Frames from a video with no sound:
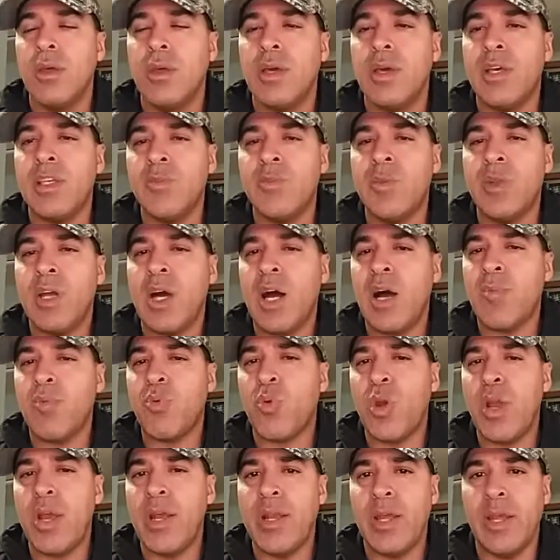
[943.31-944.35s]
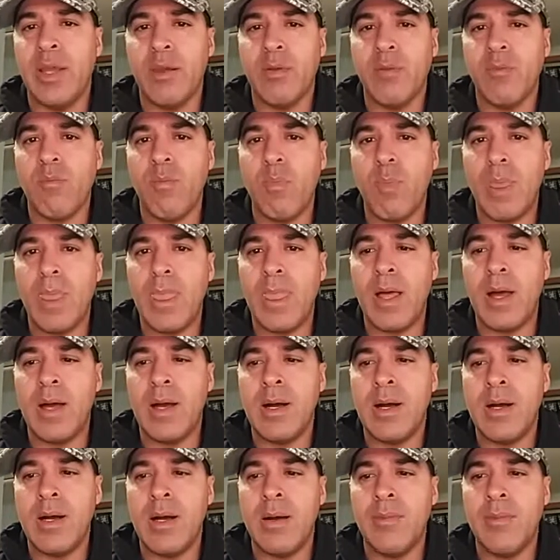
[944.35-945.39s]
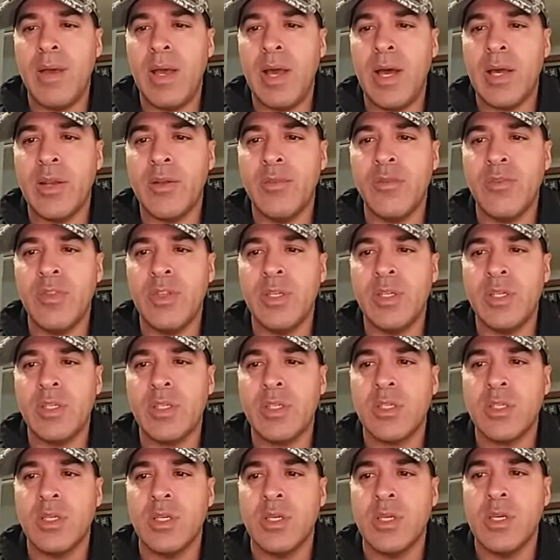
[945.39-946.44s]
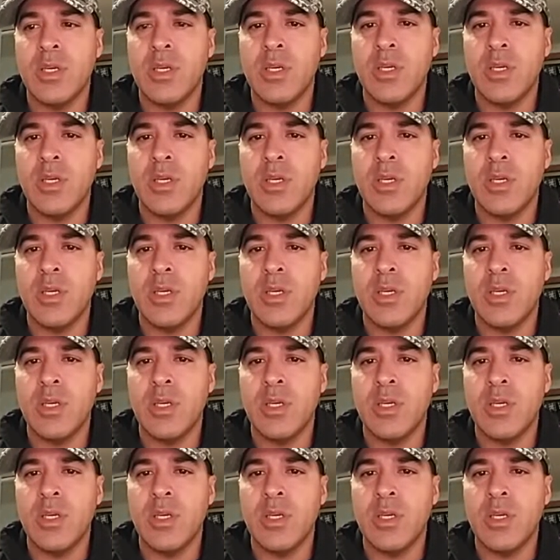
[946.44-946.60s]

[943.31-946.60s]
has been operating out of this